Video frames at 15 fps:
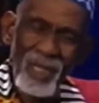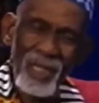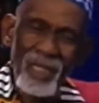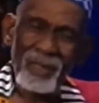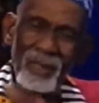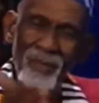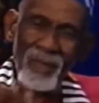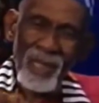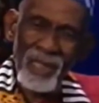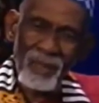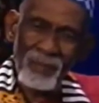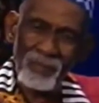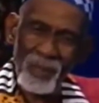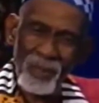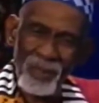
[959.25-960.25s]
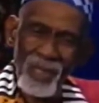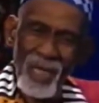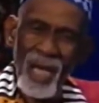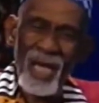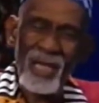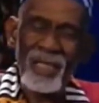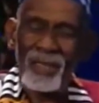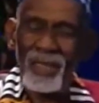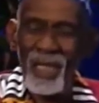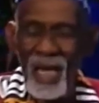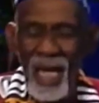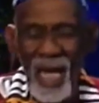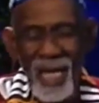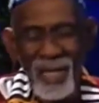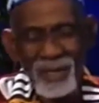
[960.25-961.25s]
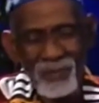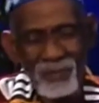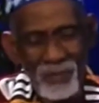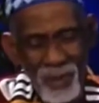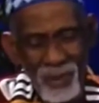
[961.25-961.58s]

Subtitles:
in the middle book, and in the last